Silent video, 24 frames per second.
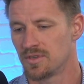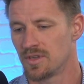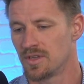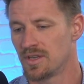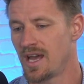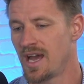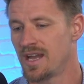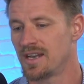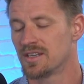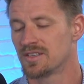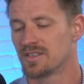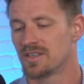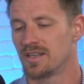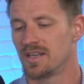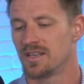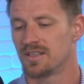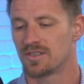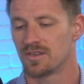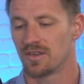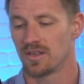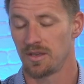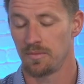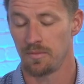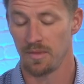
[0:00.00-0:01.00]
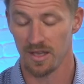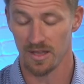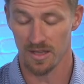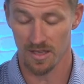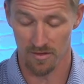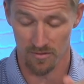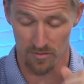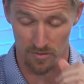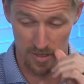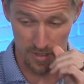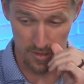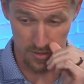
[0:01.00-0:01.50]
So that doesn't necessarily mean
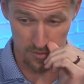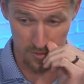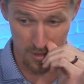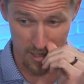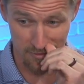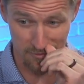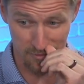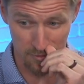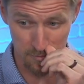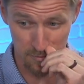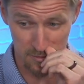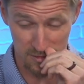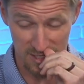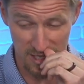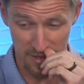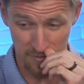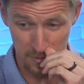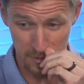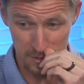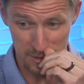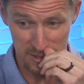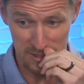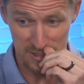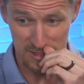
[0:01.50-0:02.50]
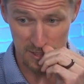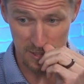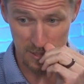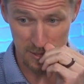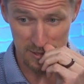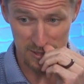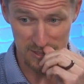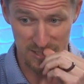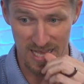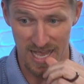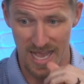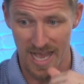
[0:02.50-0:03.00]
that if rates drop from 7 to
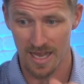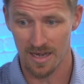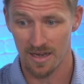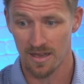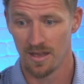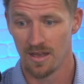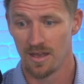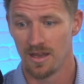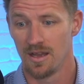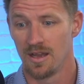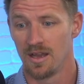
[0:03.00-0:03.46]
6, that